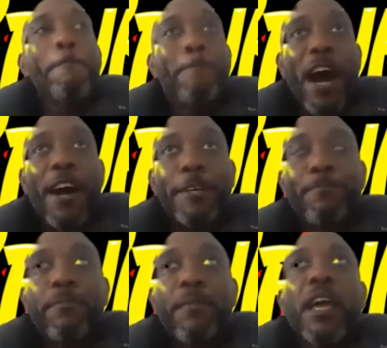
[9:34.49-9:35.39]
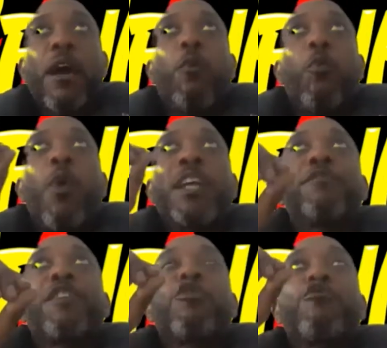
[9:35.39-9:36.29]
But one
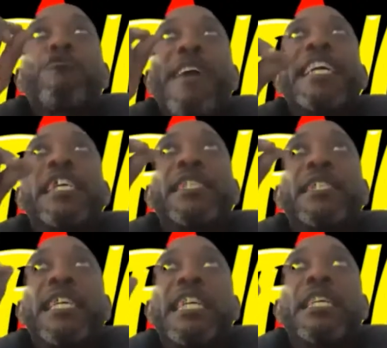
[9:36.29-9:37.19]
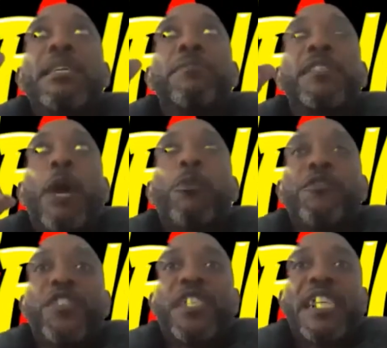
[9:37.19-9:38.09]
of the greatest teams that
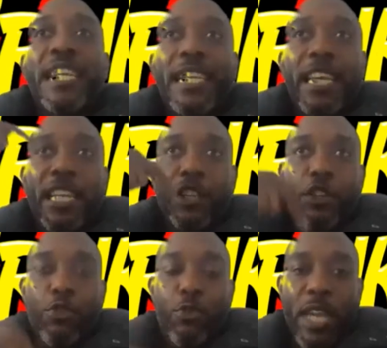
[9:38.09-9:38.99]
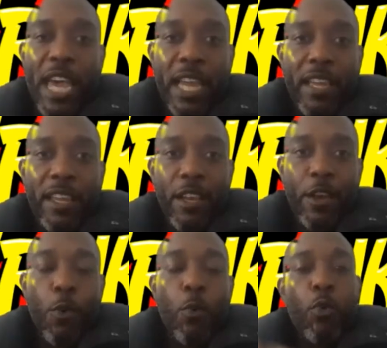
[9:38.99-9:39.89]
we've seen in the UK
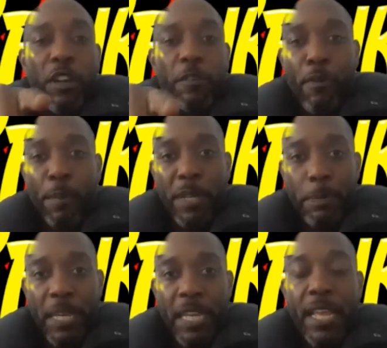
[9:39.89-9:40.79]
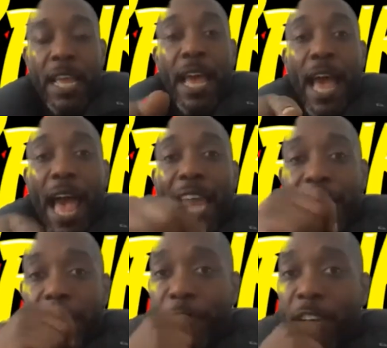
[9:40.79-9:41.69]
would have probably been
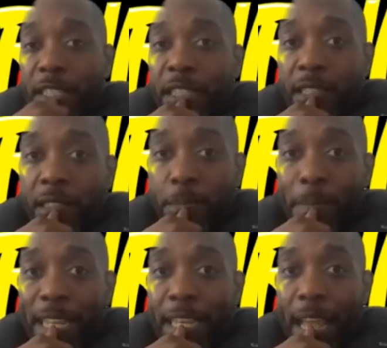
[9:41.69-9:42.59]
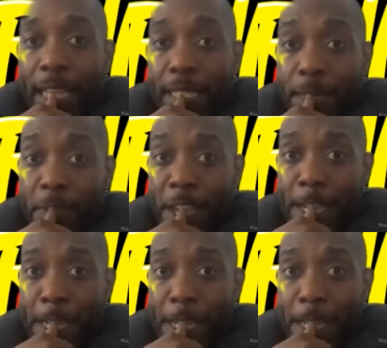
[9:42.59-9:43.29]
Alex Ferguson's Man United team, yeah?